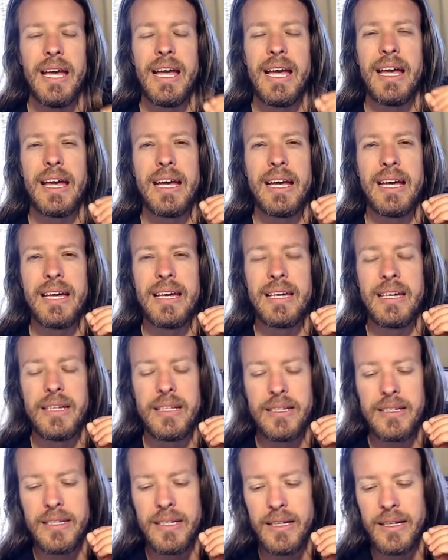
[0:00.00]

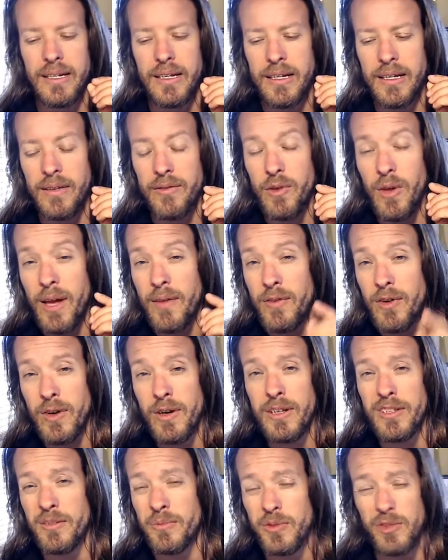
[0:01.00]
And uh, if you haven't
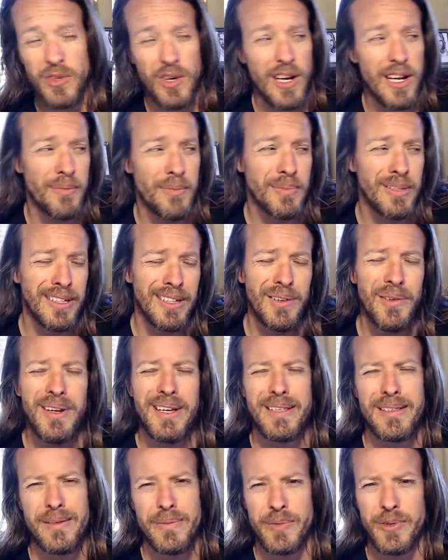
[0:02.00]
already subscribed, go ahead
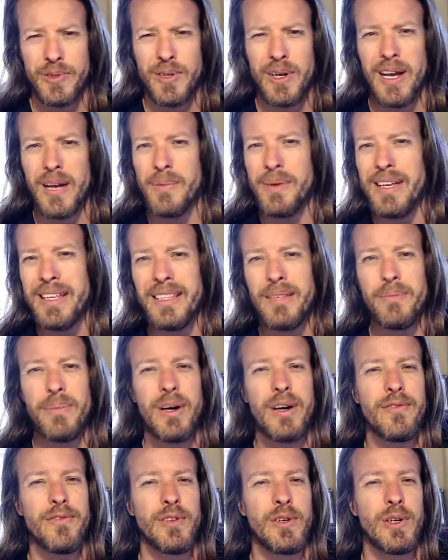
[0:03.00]
and subscribe. Hit the
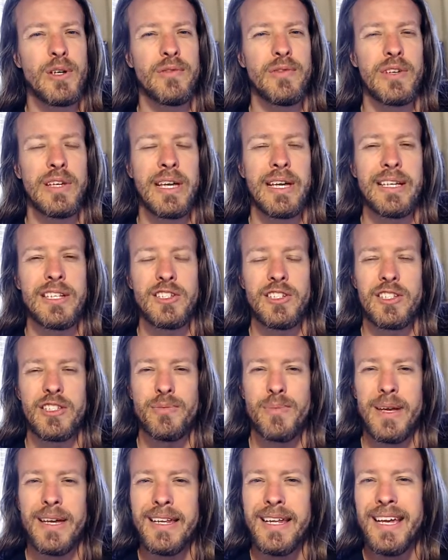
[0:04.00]
bell for notifications,
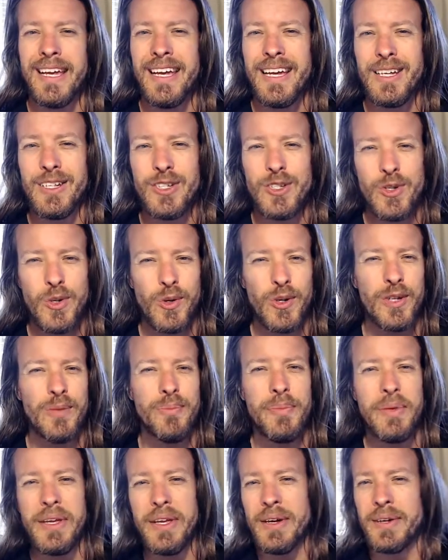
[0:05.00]
man.
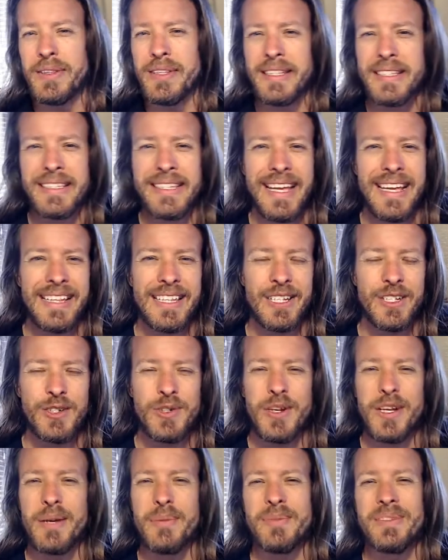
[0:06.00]
Join me on these daily
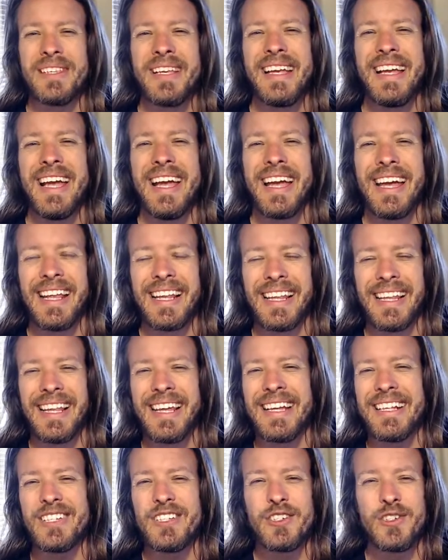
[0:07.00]
trips, and
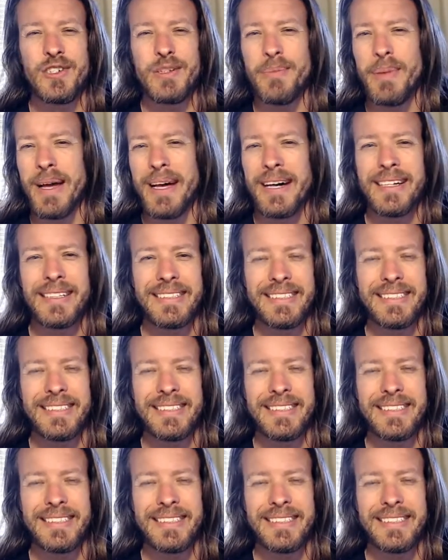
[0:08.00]
let's trip out